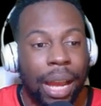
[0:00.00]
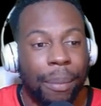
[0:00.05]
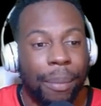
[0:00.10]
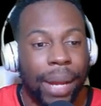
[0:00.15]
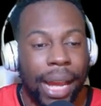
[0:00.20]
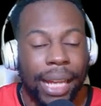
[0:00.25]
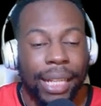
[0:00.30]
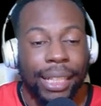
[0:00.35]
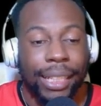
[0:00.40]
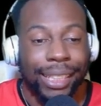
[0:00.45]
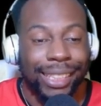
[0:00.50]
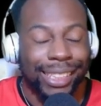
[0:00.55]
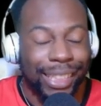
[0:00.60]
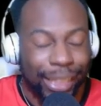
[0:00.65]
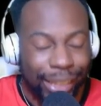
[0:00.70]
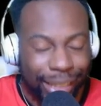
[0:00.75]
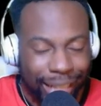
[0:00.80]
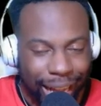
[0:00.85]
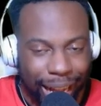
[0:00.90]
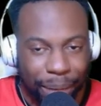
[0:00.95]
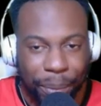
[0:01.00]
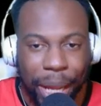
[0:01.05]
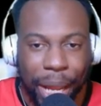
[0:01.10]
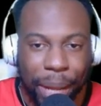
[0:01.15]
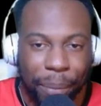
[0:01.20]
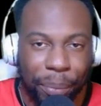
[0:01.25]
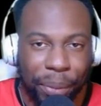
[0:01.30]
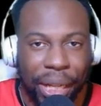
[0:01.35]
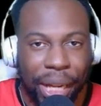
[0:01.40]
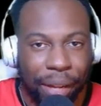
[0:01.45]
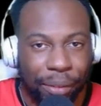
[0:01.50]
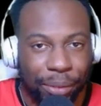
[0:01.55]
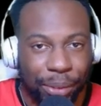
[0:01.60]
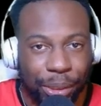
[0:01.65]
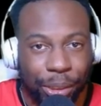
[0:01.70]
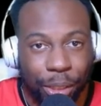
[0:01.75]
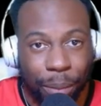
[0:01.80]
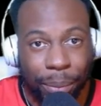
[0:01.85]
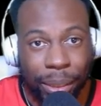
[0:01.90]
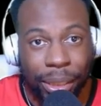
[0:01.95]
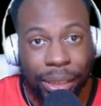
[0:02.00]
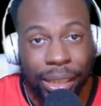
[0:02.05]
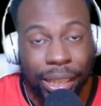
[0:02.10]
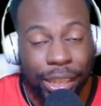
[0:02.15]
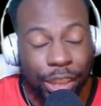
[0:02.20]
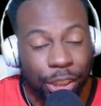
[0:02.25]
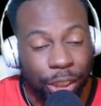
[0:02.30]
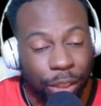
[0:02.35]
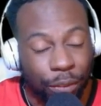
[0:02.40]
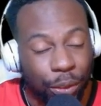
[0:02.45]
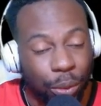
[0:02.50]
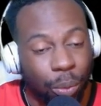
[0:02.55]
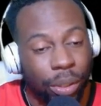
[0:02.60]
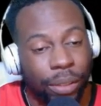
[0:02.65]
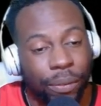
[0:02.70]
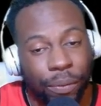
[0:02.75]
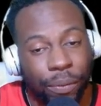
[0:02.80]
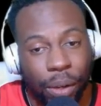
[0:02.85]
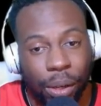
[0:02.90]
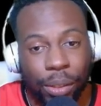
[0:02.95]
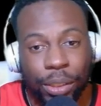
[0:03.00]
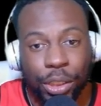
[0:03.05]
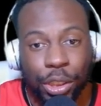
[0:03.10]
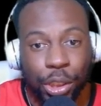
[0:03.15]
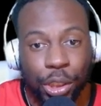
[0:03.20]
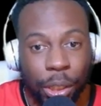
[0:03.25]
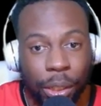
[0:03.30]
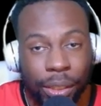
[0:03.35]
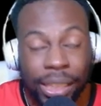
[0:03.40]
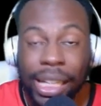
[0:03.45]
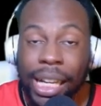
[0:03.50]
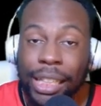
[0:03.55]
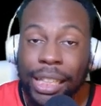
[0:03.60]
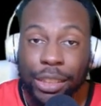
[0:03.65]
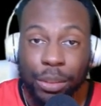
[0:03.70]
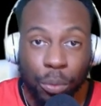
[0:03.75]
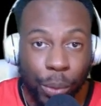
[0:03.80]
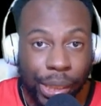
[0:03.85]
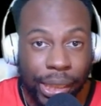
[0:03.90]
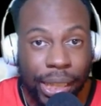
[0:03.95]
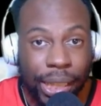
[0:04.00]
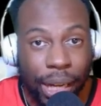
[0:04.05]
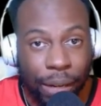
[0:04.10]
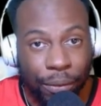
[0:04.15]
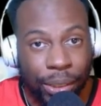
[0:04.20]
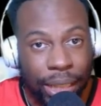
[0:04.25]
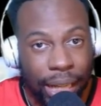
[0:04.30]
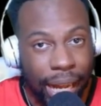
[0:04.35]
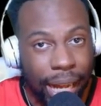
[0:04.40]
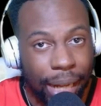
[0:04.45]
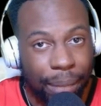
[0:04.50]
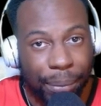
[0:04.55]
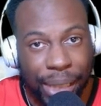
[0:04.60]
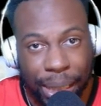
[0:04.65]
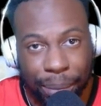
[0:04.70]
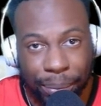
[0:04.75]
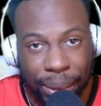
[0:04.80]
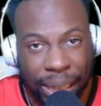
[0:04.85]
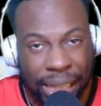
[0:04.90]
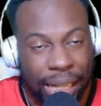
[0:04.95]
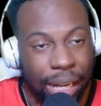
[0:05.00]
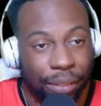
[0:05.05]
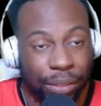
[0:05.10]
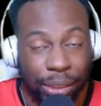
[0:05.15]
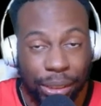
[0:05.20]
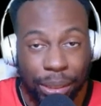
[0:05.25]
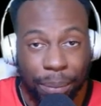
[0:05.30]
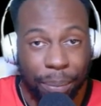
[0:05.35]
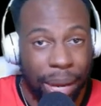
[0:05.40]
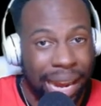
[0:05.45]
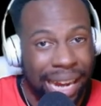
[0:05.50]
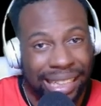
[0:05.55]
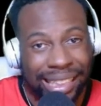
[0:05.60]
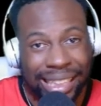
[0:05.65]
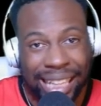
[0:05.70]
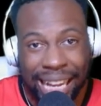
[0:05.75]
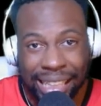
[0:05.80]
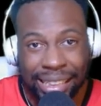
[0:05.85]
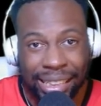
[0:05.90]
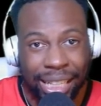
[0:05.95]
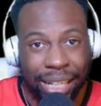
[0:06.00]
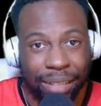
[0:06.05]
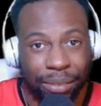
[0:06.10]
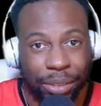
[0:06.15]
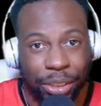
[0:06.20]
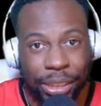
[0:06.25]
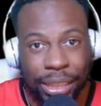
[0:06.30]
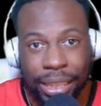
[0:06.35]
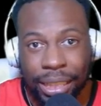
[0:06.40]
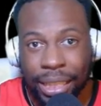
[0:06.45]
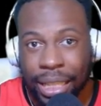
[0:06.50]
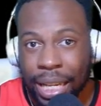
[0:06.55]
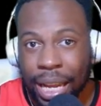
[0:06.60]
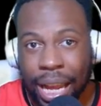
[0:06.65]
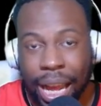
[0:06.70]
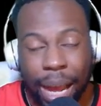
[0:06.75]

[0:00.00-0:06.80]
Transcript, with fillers: But hey, this N B A playoffs is going to be lit. So if you want to follow the journey as we cover the N B A playoffs, the podcast covers it.